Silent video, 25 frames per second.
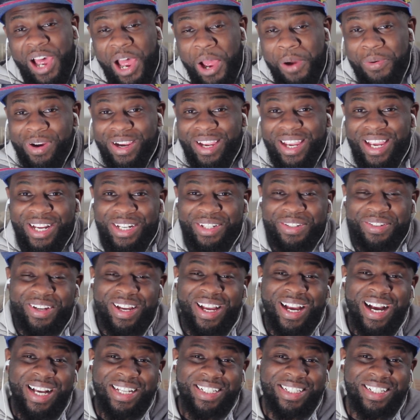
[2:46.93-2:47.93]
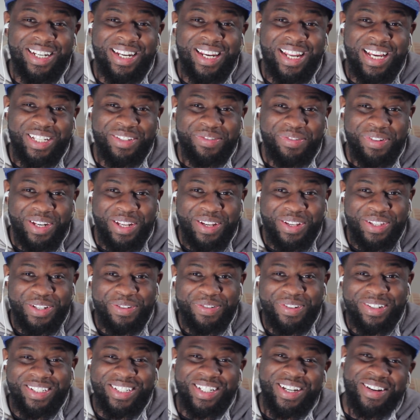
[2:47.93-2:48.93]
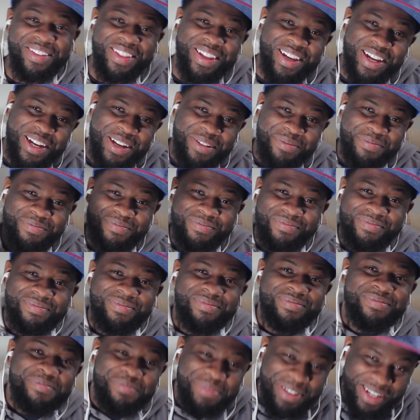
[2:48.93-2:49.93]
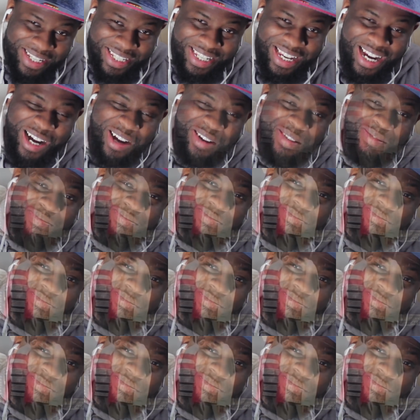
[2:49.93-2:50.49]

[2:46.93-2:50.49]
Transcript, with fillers: I will catch you guys in the next video. So until then, peace out.